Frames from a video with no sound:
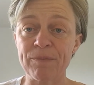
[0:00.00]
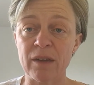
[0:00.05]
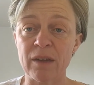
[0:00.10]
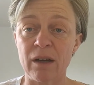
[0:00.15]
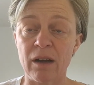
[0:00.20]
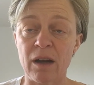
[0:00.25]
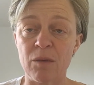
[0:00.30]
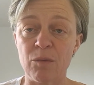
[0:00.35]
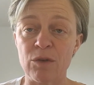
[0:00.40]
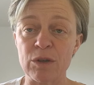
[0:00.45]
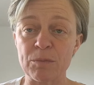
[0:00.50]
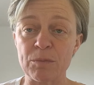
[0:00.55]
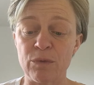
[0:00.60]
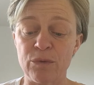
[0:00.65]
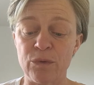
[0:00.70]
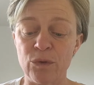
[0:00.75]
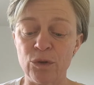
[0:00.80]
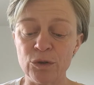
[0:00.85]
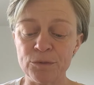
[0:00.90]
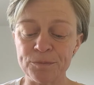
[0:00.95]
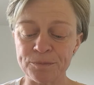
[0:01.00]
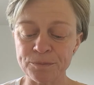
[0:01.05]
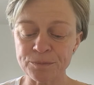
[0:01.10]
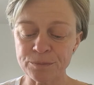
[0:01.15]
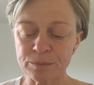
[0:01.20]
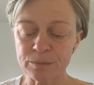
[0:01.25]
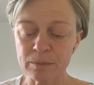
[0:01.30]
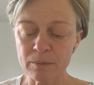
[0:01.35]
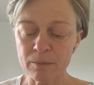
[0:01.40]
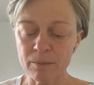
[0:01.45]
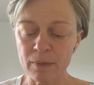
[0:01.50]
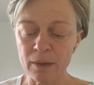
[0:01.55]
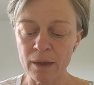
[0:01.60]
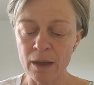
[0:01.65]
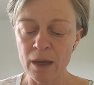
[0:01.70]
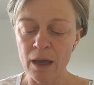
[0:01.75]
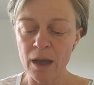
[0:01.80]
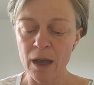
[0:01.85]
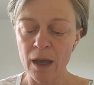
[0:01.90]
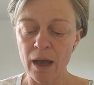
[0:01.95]
than I was before.
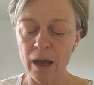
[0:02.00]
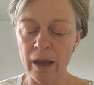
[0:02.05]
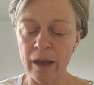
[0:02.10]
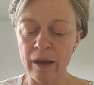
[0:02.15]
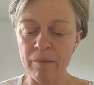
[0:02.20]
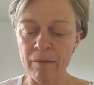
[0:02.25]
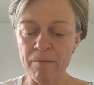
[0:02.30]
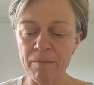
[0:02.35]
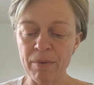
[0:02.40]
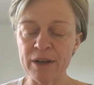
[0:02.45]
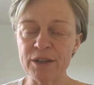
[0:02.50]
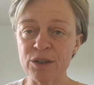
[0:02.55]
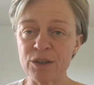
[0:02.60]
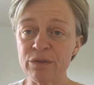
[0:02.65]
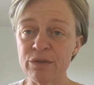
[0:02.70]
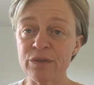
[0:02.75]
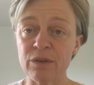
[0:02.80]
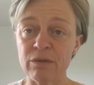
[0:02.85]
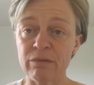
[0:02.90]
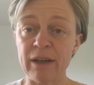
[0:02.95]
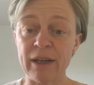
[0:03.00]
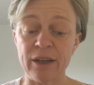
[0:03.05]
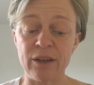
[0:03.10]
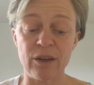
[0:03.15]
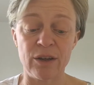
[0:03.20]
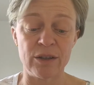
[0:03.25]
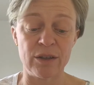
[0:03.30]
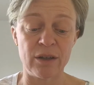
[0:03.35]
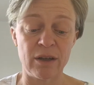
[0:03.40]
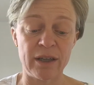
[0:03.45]
But I do feel really good.